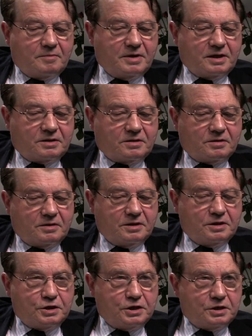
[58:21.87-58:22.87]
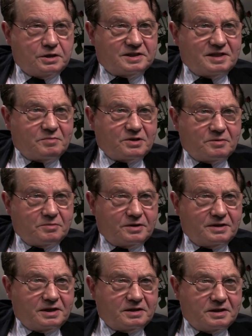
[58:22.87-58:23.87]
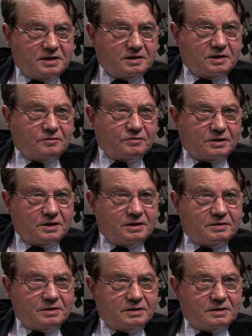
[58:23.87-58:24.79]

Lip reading: But in September 1983,